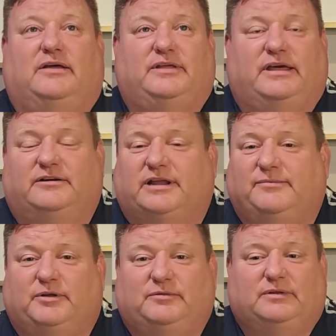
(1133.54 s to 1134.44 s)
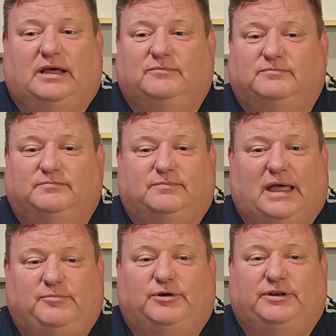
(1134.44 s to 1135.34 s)
The entertainment
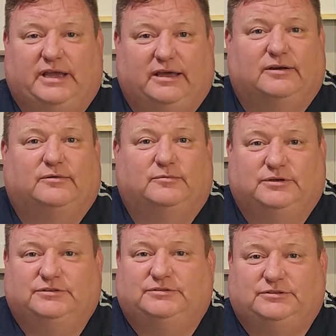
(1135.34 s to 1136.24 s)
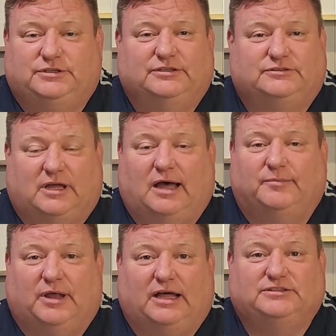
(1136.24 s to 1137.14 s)
they put together was just
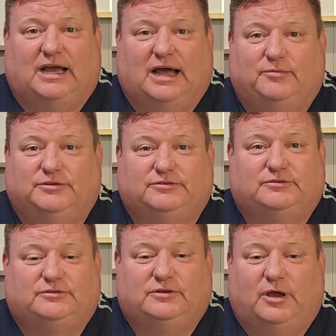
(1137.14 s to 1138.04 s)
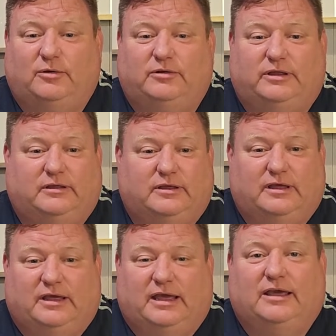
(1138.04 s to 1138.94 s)
top notch. I was totally
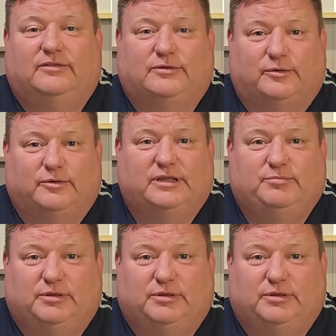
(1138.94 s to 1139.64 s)
and thoroughly